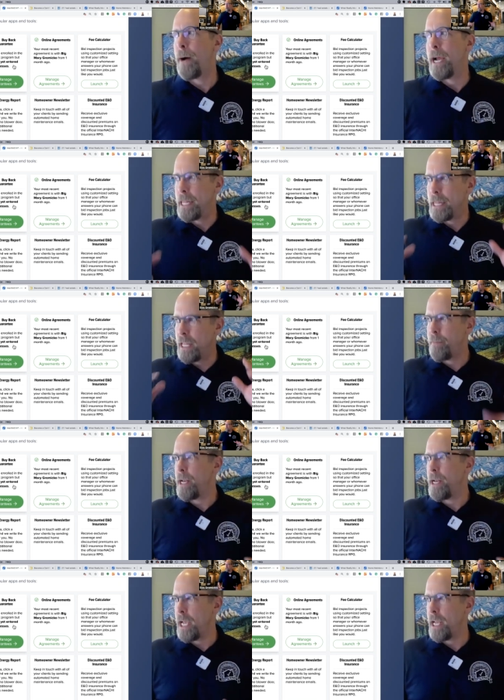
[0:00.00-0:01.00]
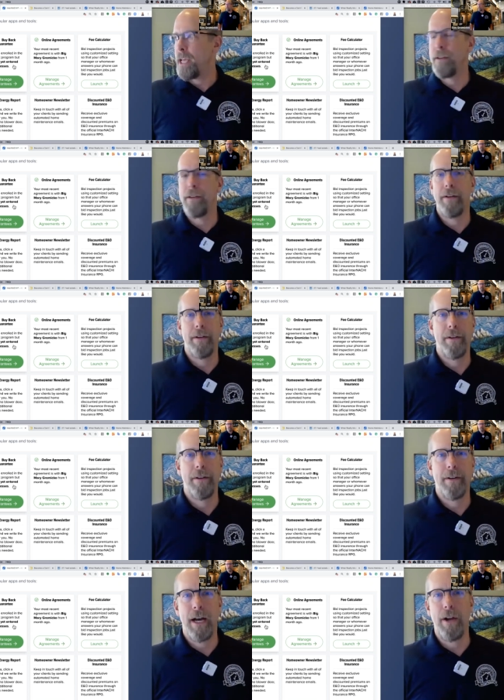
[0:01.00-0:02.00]
eliminating,
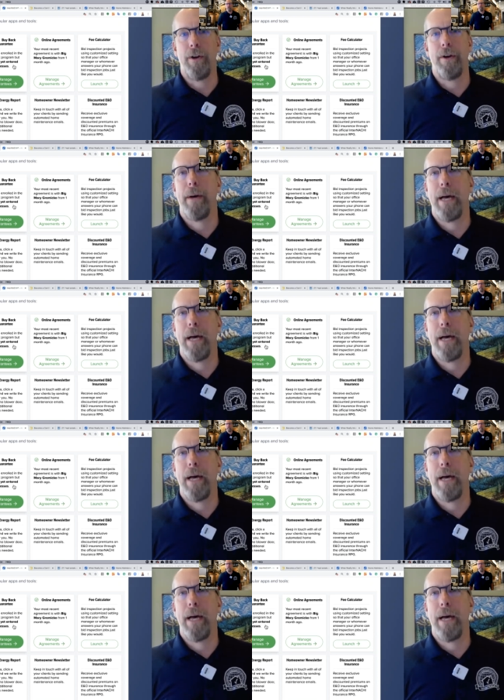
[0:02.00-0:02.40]
I don't know about